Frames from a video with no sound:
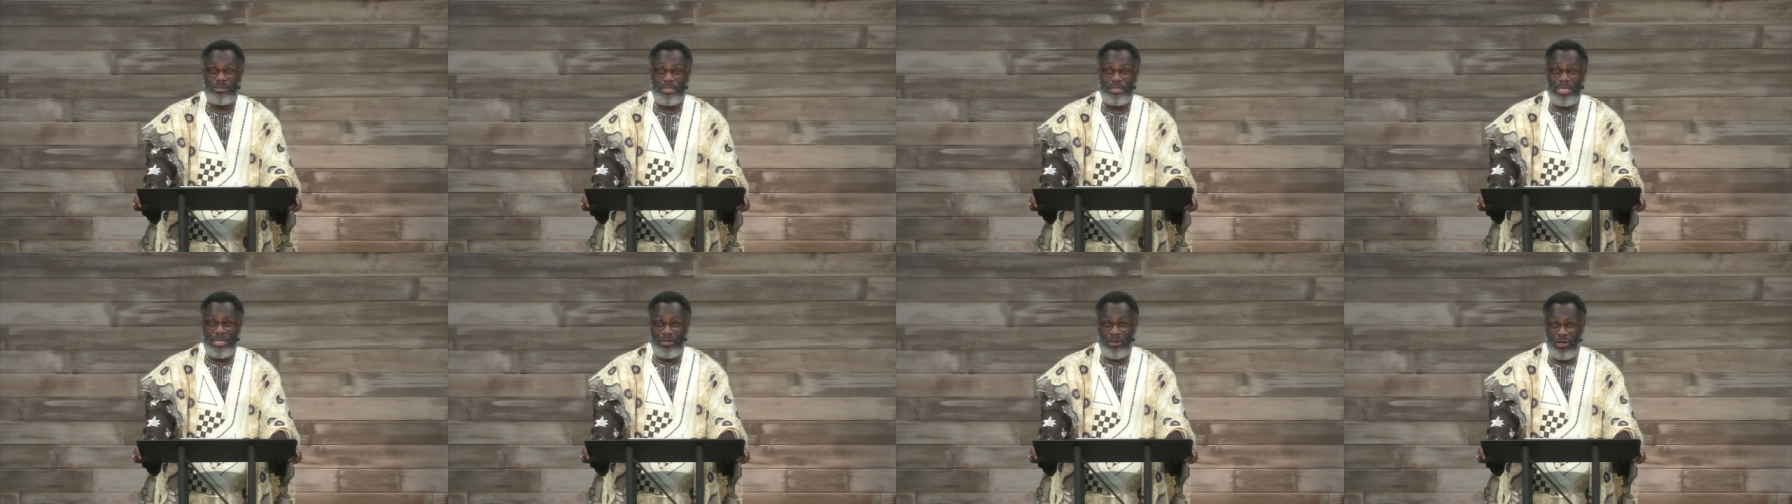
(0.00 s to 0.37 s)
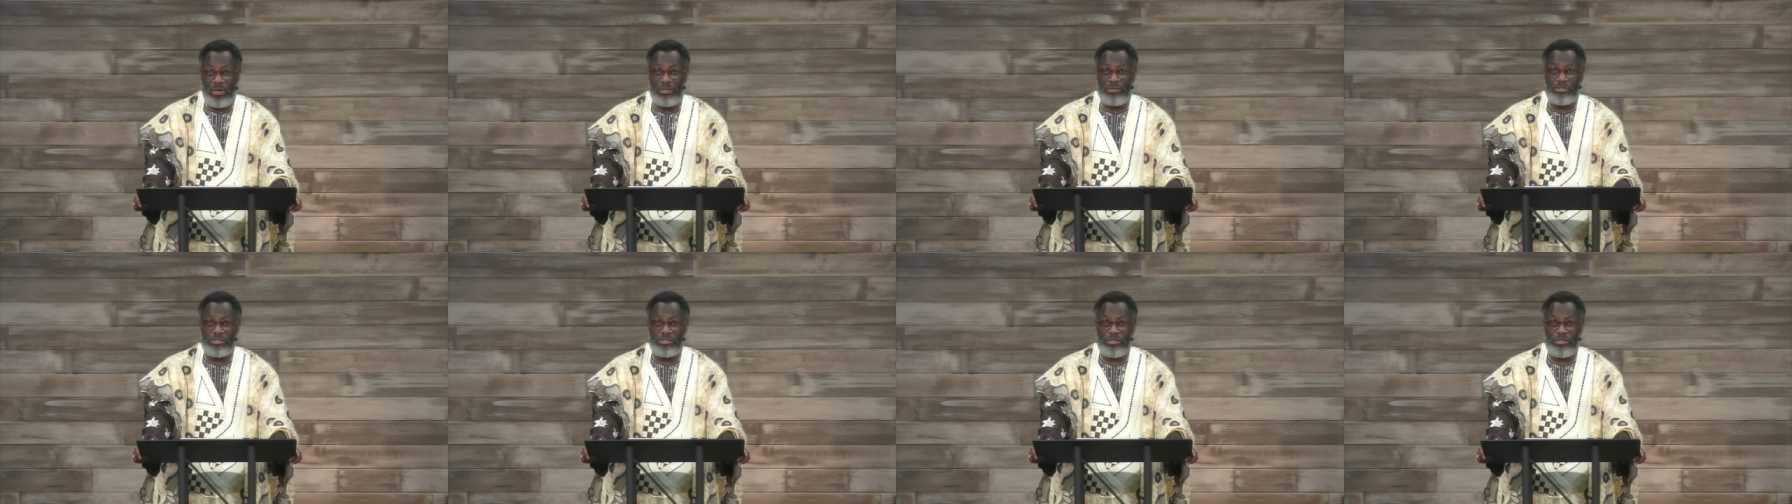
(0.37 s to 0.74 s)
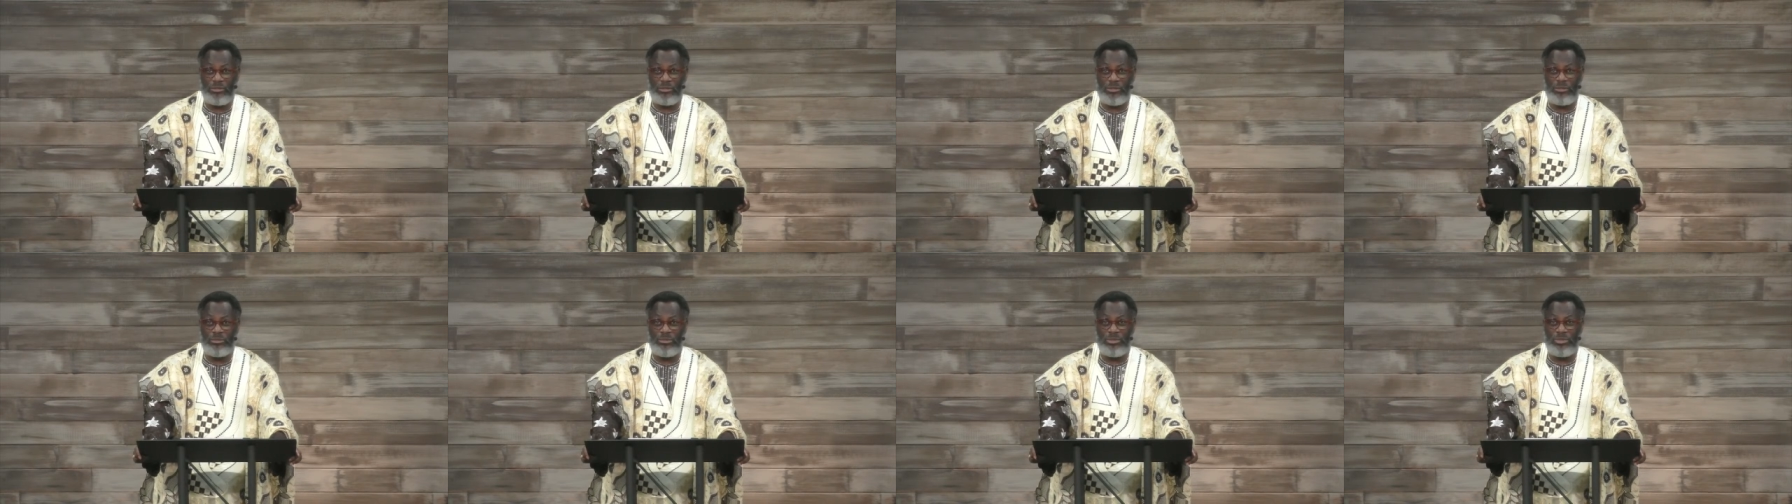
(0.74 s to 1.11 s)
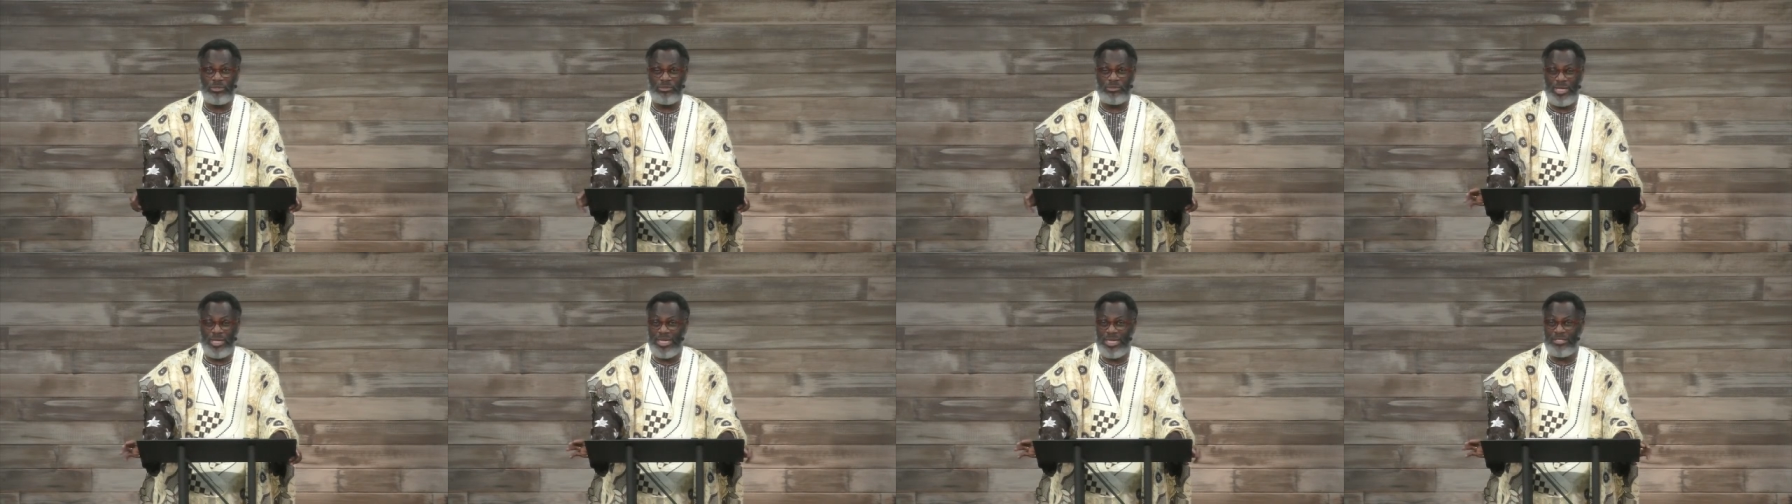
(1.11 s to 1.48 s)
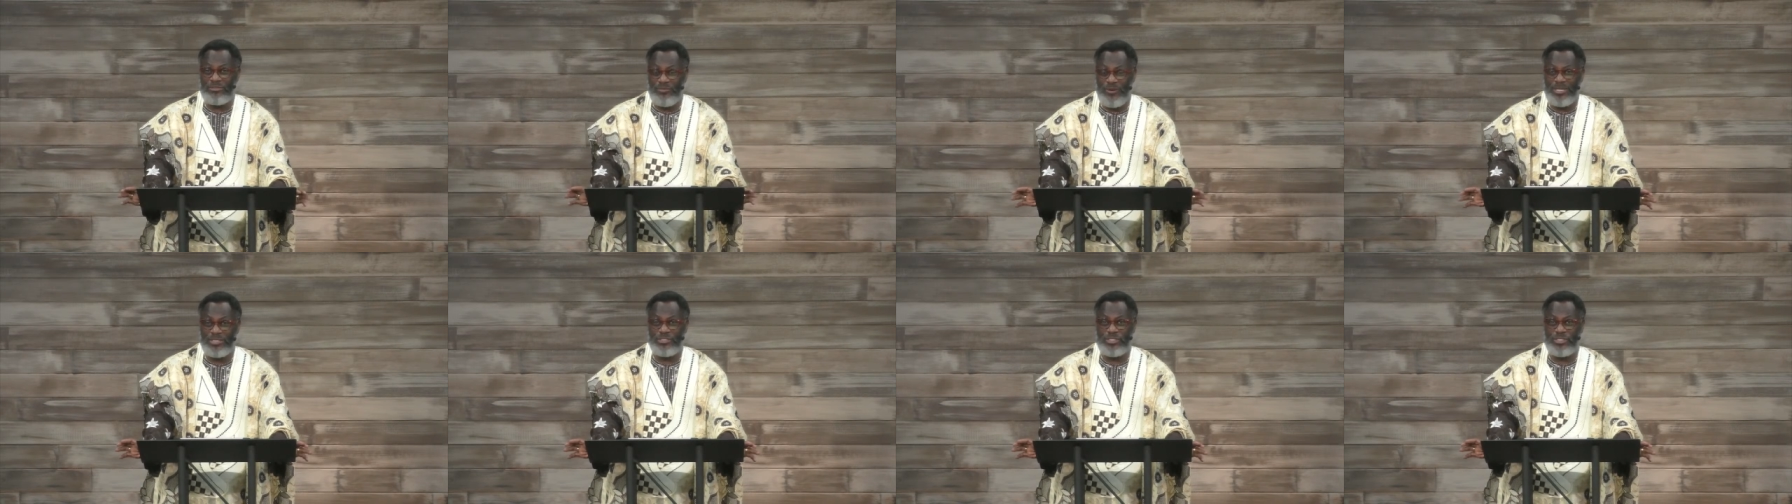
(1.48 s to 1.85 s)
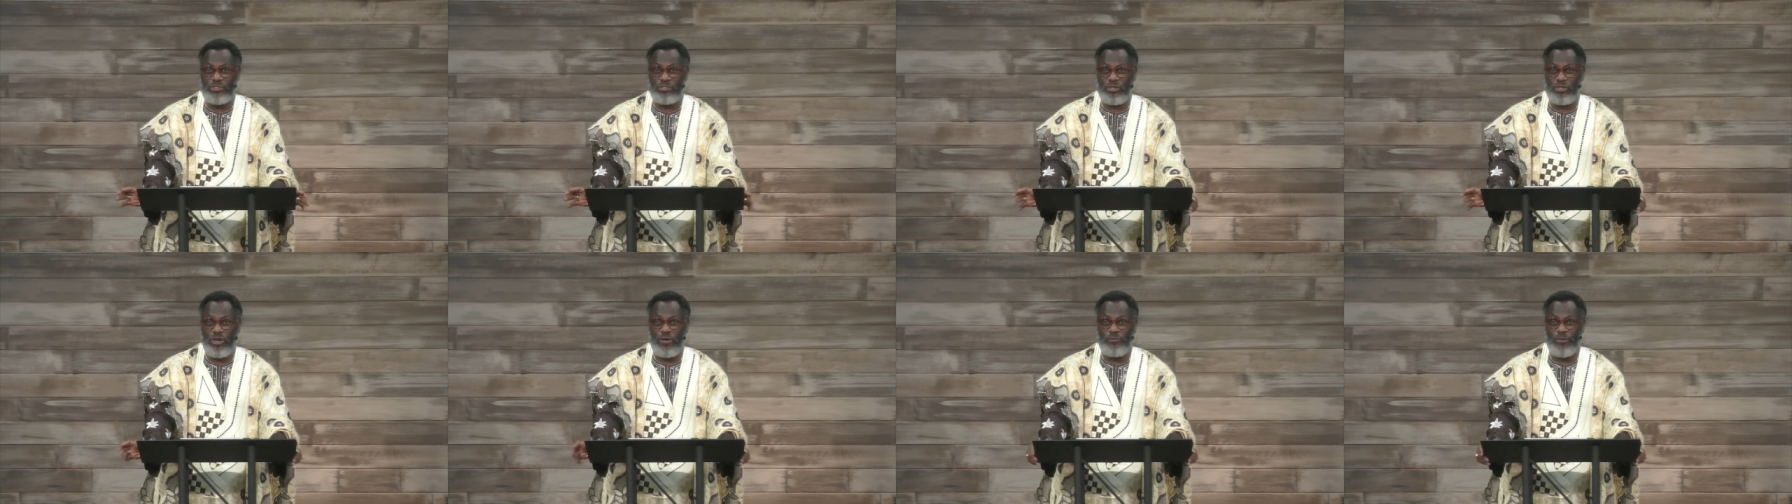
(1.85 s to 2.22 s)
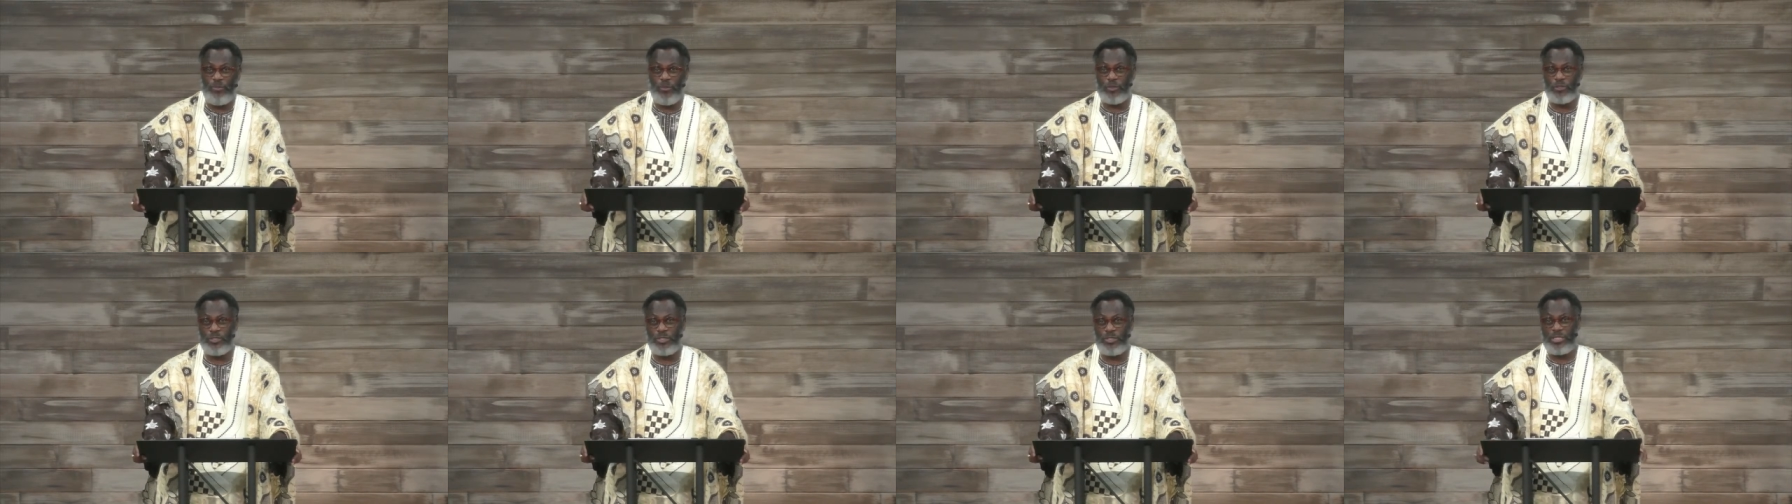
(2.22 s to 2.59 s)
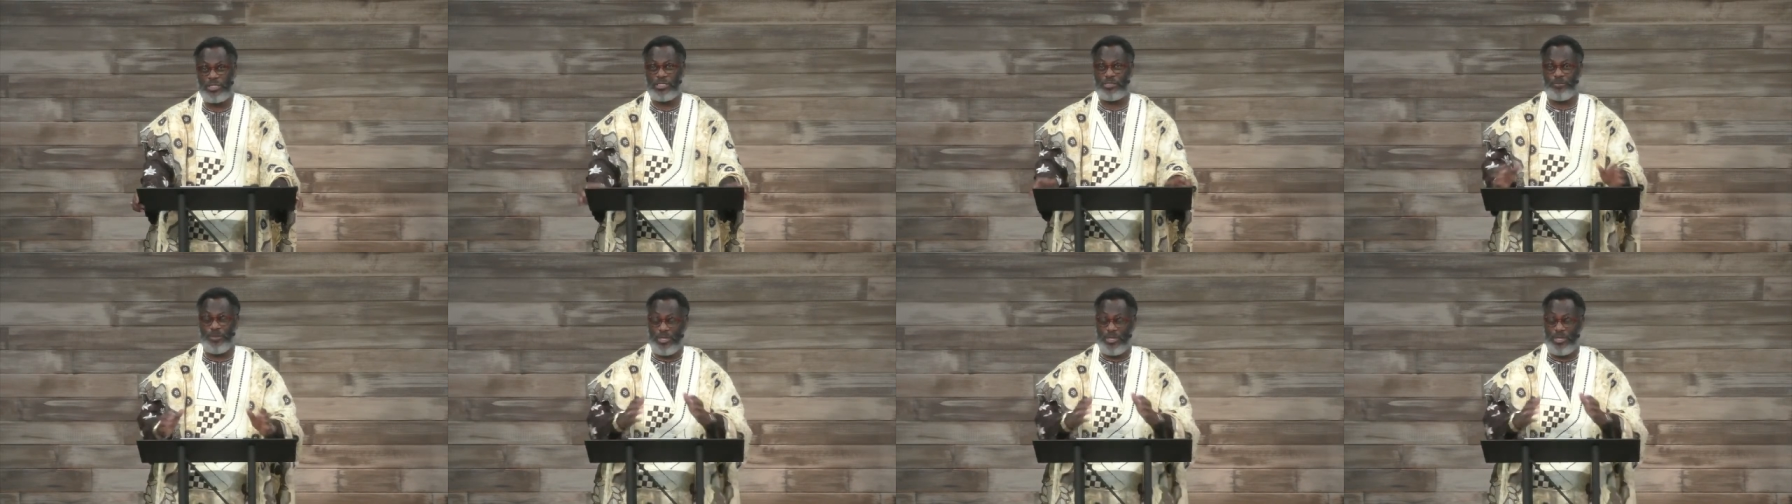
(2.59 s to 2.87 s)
and also take advantage of opportunities.